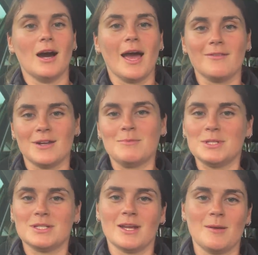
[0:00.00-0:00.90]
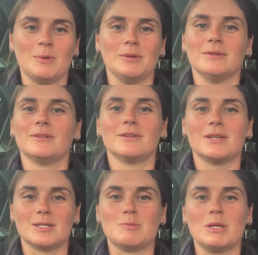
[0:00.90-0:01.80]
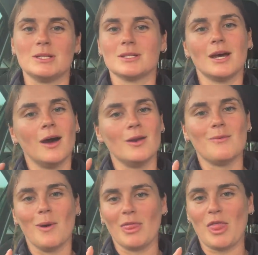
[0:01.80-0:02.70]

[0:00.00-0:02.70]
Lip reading: I have an empty stable. This means only one